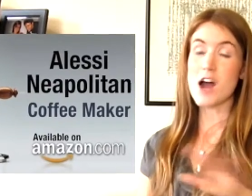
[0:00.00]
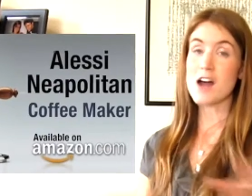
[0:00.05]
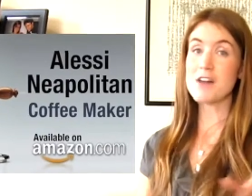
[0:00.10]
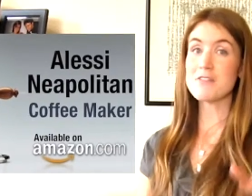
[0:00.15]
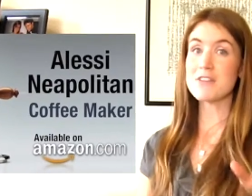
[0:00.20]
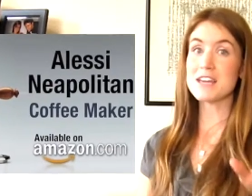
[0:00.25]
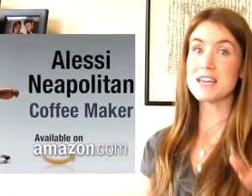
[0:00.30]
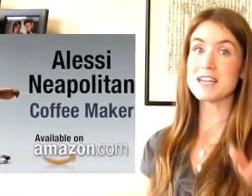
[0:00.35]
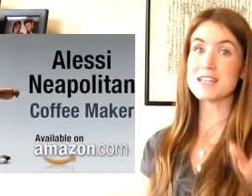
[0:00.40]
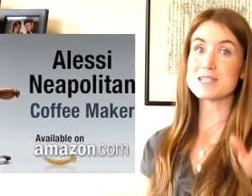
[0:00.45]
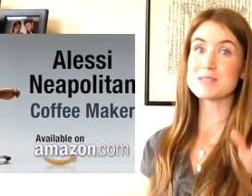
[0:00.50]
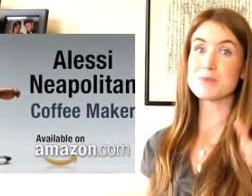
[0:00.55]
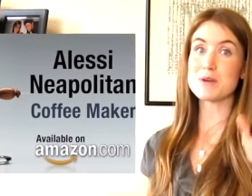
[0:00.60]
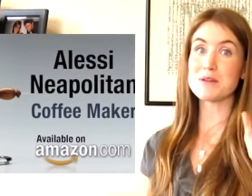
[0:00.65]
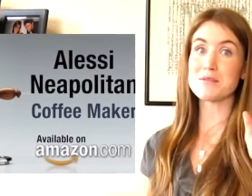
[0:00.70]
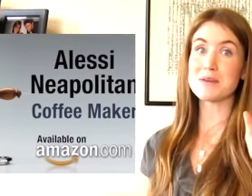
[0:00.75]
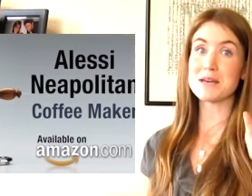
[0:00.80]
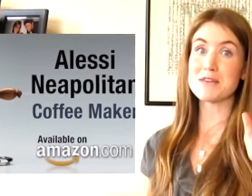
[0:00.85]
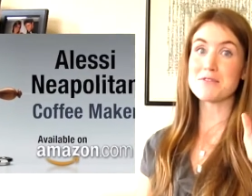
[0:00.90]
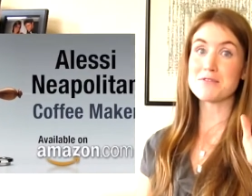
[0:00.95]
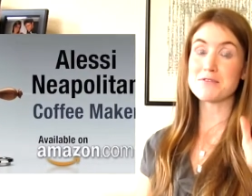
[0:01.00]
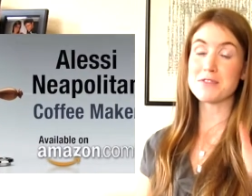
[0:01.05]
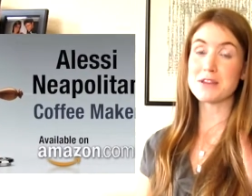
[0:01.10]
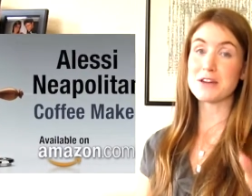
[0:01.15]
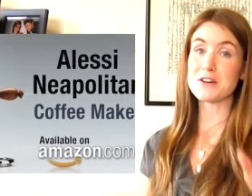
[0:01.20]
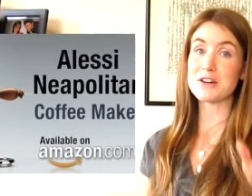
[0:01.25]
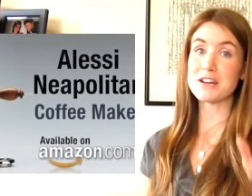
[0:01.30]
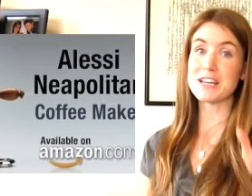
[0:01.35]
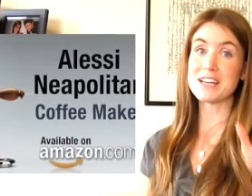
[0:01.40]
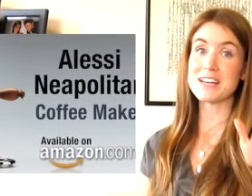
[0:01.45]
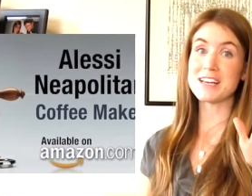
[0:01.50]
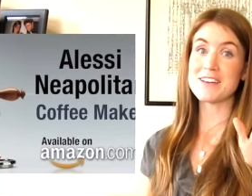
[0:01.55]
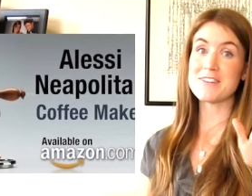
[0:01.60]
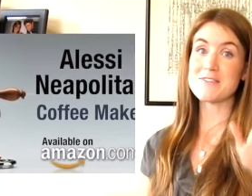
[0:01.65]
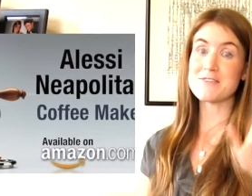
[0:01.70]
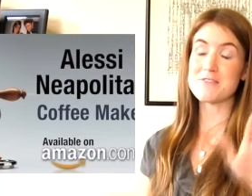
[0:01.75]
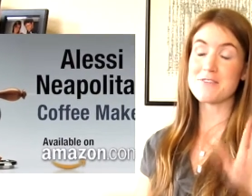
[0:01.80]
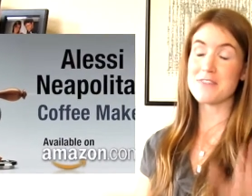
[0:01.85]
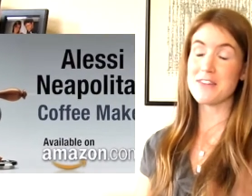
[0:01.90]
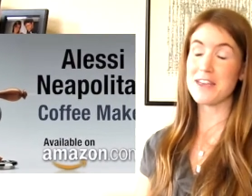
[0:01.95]
Coffee is one of my very
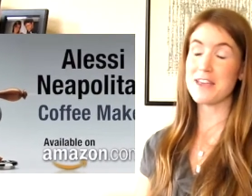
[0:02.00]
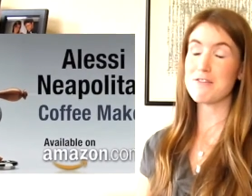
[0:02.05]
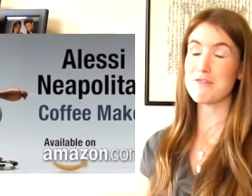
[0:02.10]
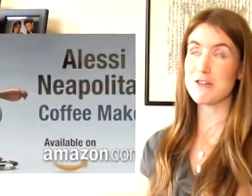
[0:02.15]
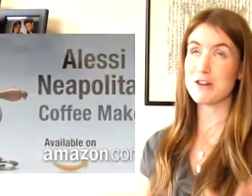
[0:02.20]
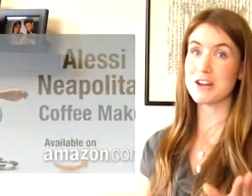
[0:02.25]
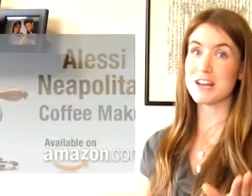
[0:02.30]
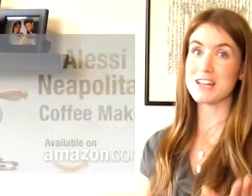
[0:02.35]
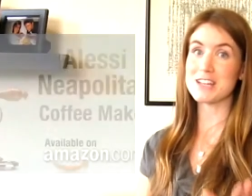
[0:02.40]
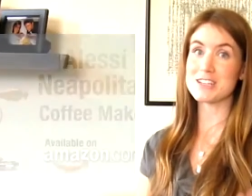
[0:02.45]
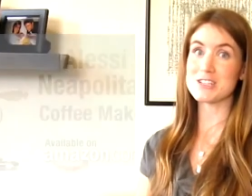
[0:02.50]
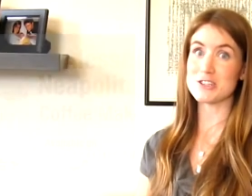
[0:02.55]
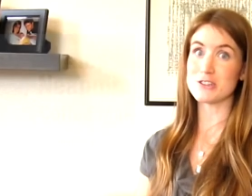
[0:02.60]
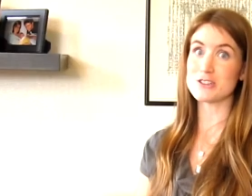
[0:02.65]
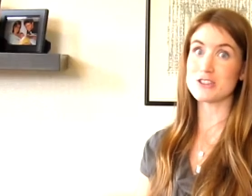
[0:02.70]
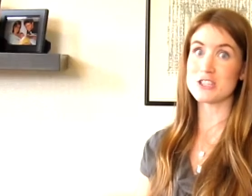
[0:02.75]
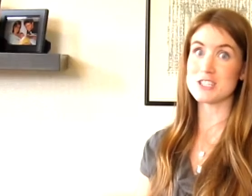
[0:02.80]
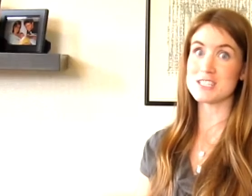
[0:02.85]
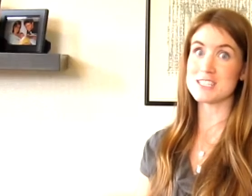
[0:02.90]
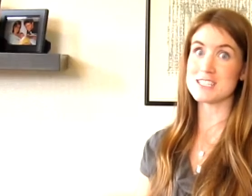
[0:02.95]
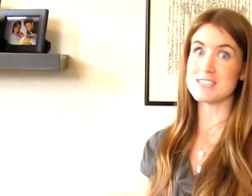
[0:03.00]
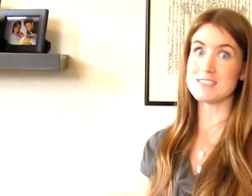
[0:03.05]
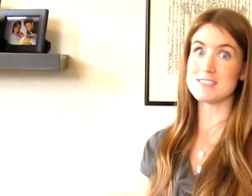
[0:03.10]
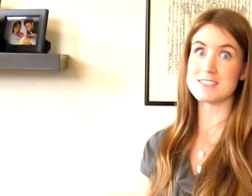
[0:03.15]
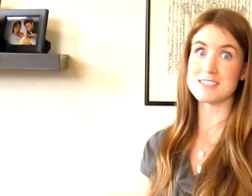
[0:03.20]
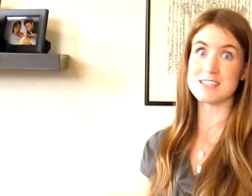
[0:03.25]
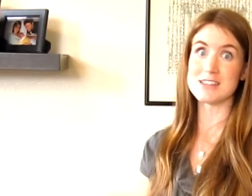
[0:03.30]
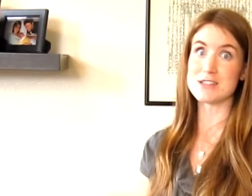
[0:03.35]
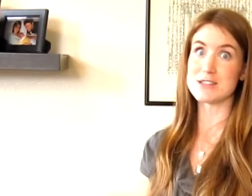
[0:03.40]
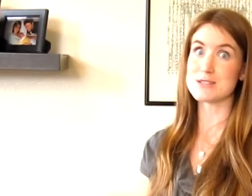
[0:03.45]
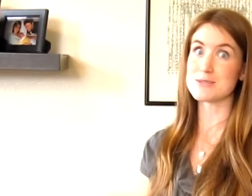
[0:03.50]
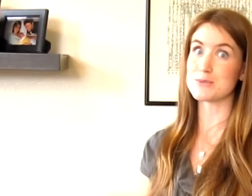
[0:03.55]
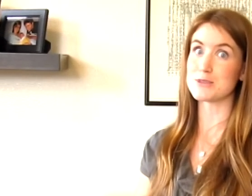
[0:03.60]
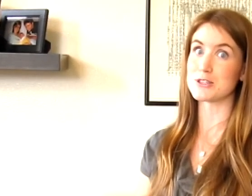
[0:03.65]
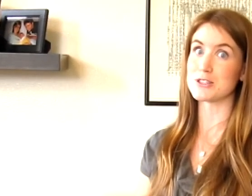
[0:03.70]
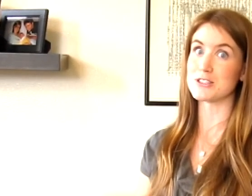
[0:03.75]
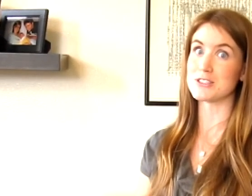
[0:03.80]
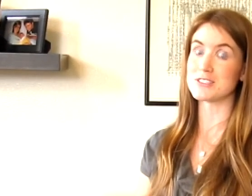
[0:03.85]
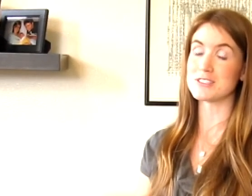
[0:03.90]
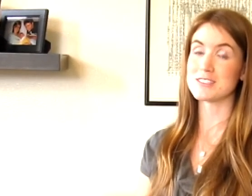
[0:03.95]
favorite indulgences in this
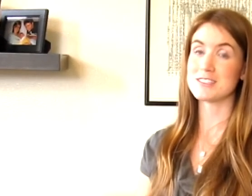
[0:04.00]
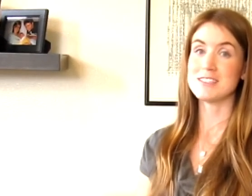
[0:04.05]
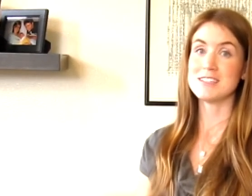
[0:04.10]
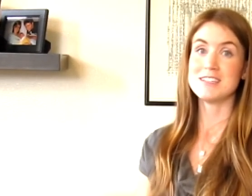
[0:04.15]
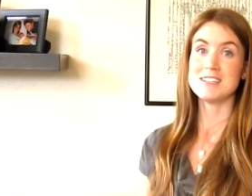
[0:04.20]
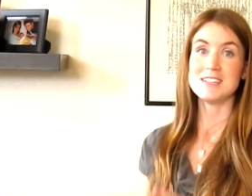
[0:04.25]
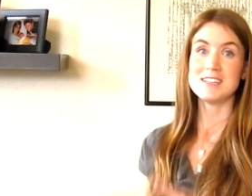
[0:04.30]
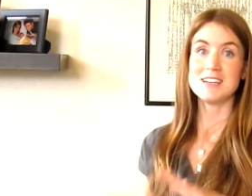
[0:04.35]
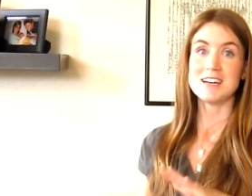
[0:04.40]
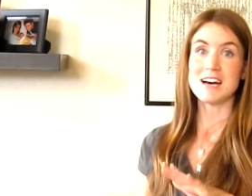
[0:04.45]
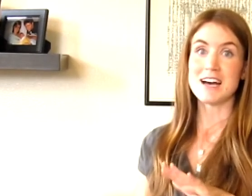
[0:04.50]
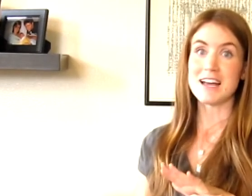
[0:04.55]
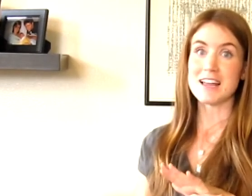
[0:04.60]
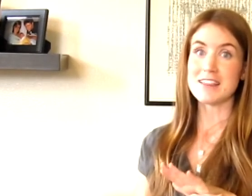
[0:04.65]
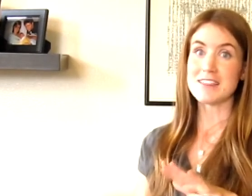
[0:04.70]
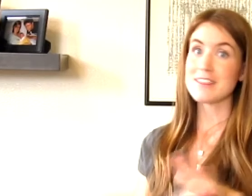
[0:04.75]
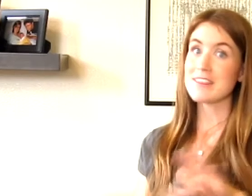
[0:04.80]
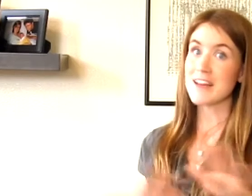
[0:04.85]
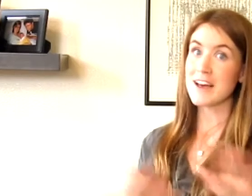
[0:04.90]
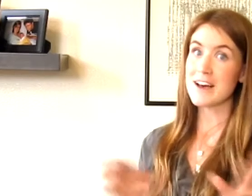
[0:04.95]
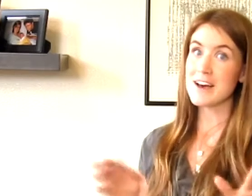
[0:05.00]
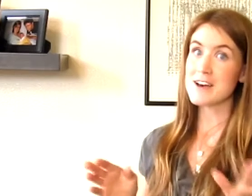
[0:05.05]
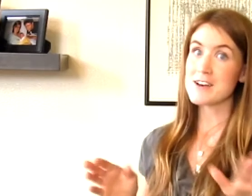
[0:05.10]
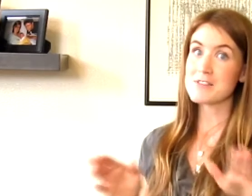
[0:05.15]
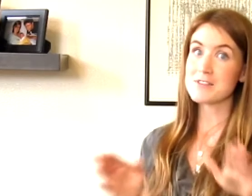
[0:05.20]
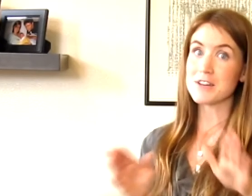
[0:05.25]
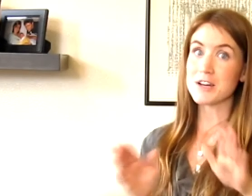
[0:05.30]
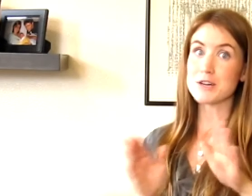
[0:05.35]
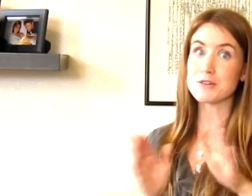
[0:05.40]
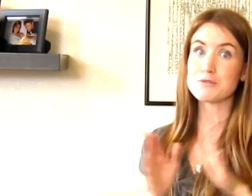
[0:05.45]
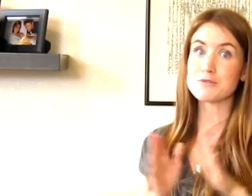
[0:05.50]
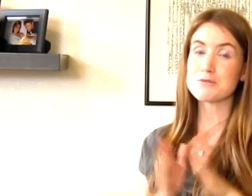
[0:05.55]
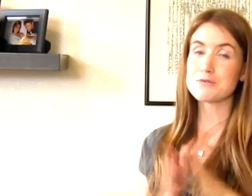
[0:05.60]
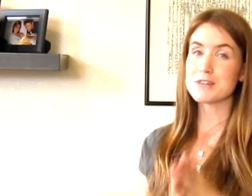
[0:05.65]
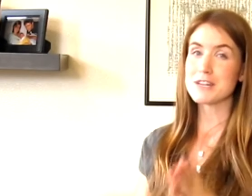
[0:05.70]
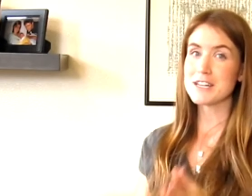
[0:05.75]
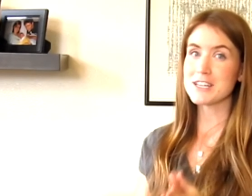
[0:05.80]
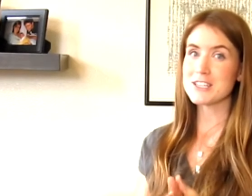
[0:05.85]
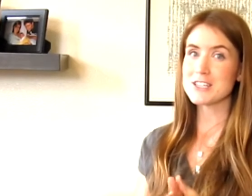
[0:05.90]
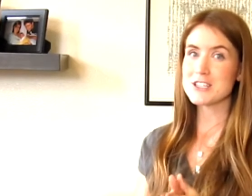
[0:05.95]
world. I love a
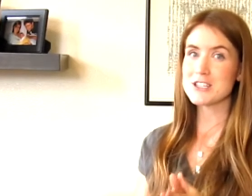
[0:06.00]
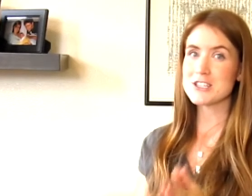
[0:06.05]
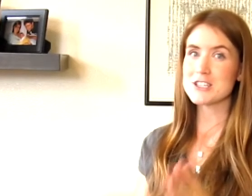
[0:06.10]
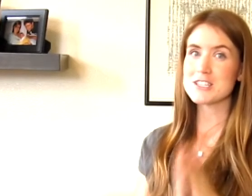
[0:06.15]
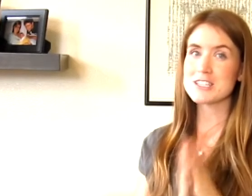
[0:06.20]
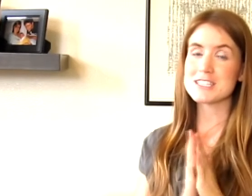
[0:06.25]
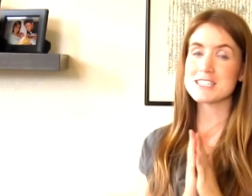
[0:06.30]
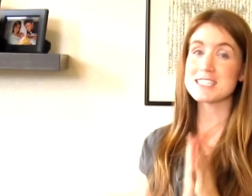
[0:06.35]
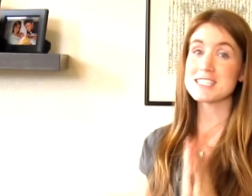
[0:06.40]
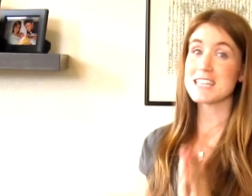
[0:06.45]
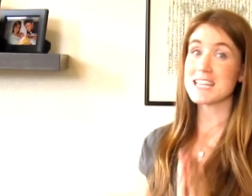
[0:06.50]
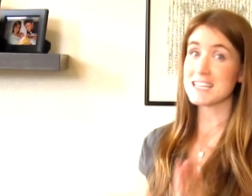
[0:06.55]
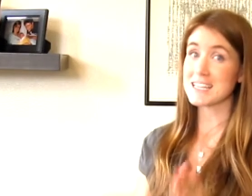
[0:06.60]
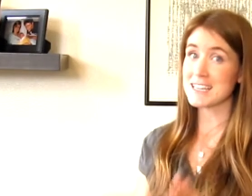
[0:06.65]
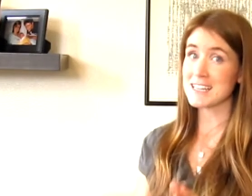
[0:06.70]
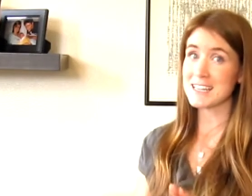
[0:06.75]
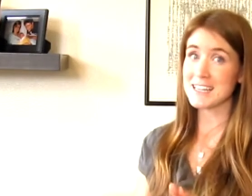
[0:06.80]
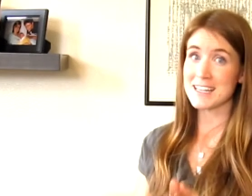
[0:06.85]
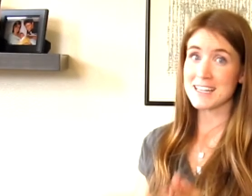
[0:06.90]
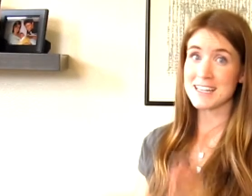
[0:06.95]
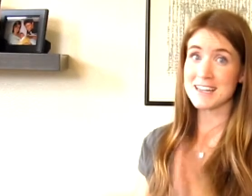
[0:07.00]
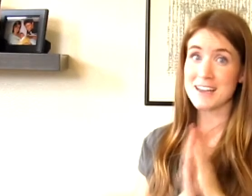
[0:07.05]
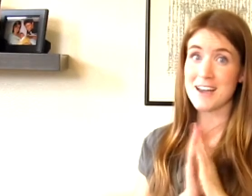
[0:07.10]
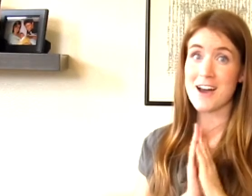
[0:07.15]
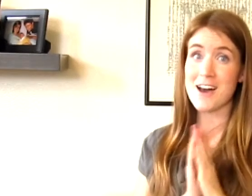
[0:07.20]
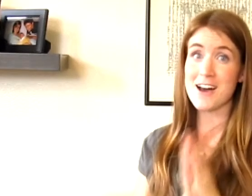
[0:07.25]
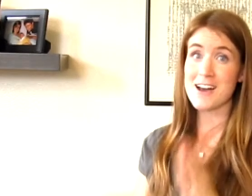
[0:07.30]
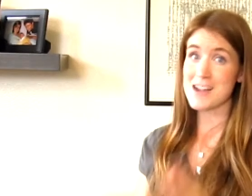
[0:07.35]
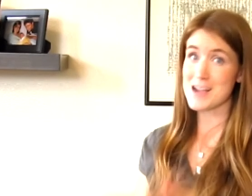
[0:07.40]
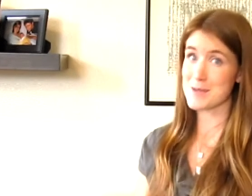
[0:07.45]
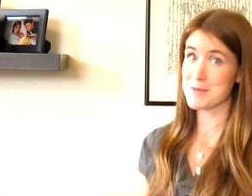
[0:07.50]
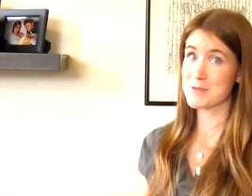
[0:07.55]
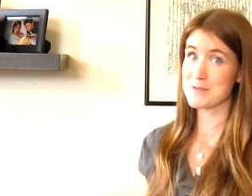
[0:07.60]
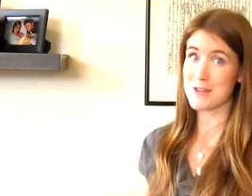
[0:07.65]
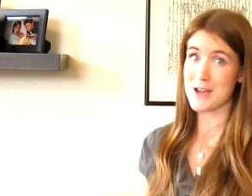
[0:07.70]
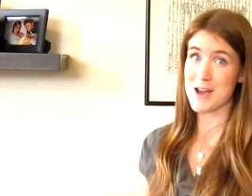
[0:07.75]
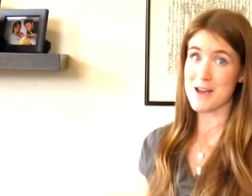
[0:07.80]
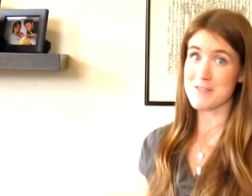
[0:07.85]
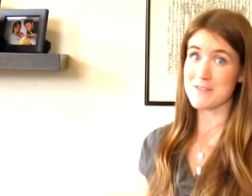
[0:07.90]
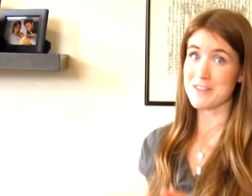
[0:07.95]
rich, decadent, hot cup
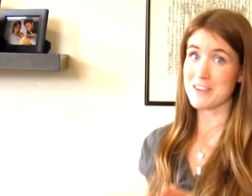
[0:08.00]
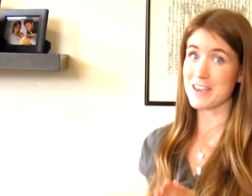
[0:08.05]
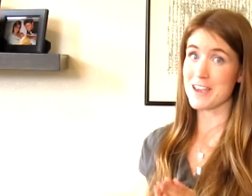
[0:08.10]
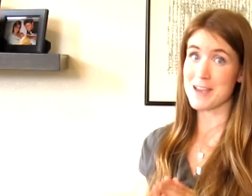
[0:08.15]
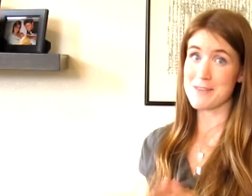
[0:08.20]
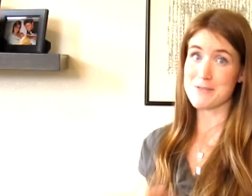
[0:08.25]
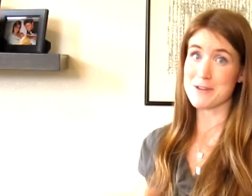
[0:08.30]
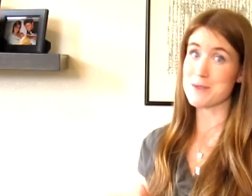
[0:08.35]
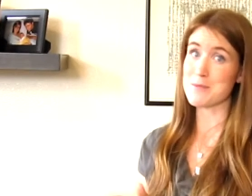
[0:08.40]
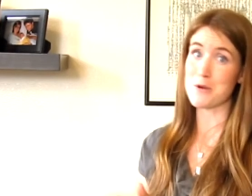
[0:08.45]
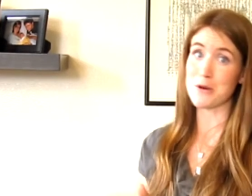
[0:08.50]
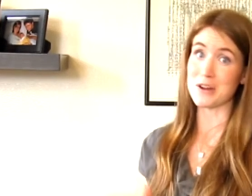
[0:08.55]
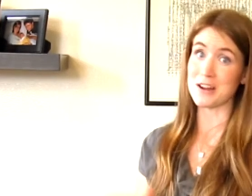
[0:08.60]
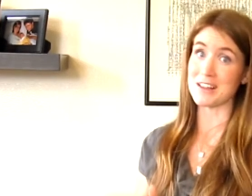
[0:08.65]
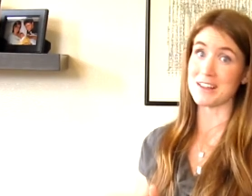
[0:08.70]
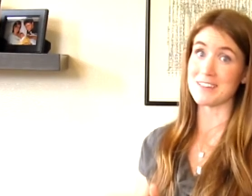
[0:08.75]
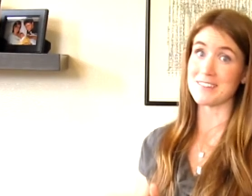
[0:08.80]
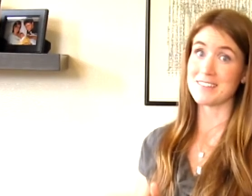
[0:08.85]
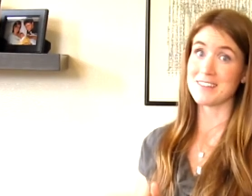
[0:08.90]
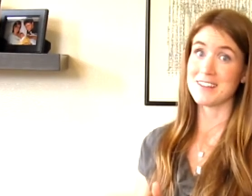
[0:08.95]
of coffee every morning.